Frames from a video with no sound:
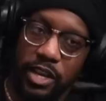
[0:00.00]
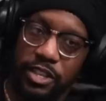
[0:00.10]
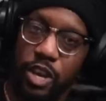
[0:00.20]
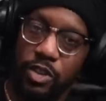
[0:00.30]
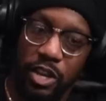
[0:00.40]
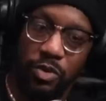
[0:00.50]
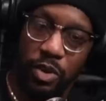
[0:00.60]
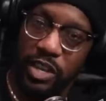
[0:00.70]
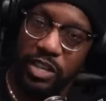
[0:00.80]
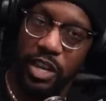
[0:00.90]
no. So Cancelo
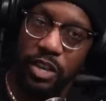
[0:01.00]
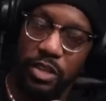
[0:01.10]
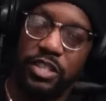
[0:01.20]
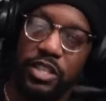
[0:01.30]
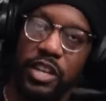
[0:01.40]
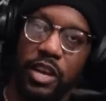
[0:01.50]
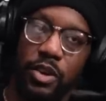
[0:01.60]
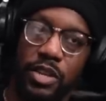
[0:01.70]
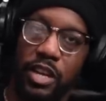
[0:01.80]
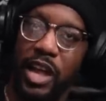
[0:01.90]
does what
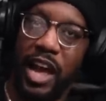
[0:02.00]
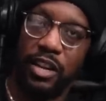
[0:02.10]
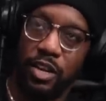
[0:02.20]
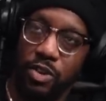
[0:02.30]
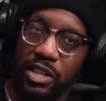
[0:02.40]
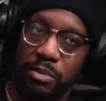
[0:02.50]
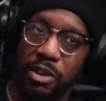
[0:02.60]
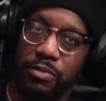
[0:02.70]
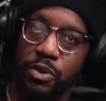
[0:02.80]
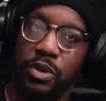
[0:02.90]
Zinchenko does. Goes
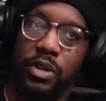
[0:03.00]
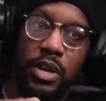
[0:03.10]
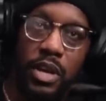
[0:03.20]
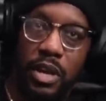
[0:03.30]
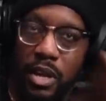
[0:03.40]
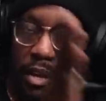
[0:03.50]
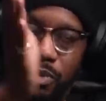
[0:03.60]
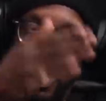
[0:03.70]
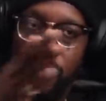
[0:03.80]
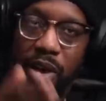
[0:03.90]
into midfield,
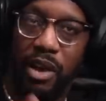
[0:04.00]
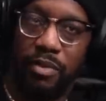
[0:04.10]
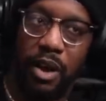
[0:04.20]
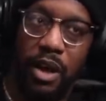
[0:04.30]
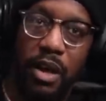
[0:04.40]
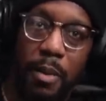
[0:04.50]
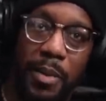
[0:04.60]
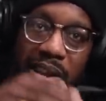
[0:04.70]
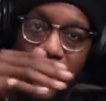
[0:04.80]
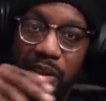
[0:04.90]
whatever, whatever.
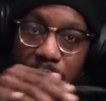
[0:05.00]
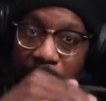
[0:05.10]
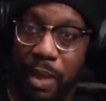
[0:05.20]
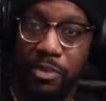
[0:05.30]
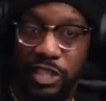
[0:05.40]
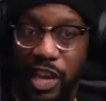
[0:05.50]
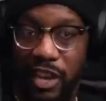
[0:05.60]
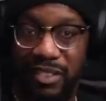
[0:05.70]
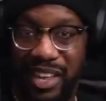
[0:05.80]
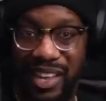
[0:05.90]
But then Pep
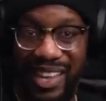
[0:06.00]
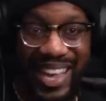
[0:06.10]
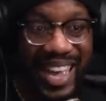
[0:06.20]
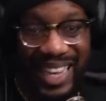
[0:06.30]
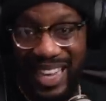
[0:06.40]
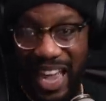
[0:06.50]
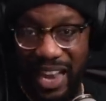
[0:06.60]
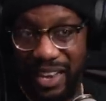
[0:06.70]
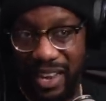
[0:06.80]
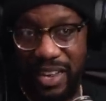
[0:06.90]
changed it
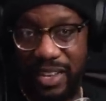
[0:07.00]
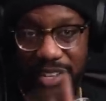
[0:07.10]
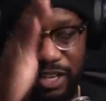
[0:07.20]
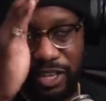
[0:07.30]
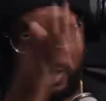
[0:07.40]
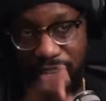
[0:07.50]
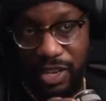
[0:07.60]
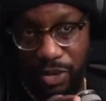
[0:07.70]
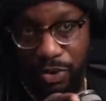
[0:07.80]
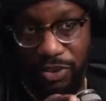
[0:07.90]
again and said, you
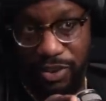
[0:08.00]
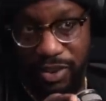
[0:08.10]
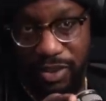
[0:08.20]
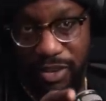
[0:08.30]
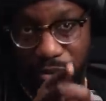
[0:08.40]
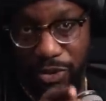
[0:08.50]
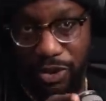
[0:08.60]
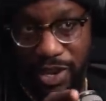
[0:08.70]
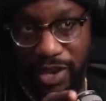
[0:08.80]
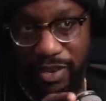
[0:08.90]
see
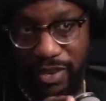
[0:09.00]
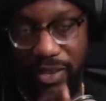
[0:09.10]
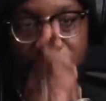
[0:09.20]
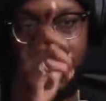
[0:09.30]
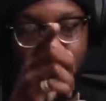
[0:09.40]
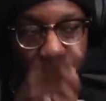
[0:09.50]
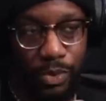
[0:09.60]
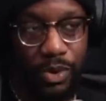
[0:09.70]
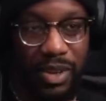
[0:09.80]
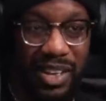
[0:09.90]
you're there.
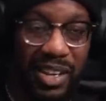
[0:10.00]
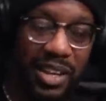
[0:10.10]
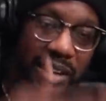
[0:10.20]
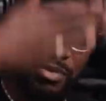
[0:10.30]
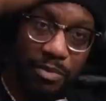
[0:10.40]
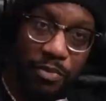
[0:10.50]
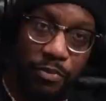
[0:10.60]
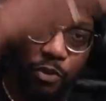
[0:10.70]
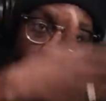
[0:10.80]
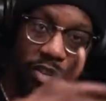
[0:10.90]
Cool.
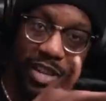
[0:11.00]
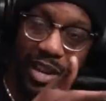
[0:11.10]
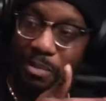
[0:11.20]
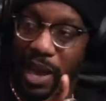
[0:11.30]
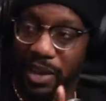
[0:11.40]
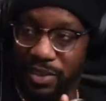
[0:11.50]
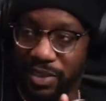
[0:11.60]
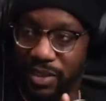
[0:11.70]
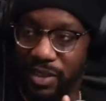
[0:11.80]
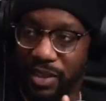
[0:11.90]
Four
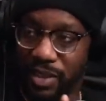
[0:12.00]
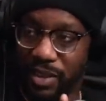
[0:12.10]
centre-backs.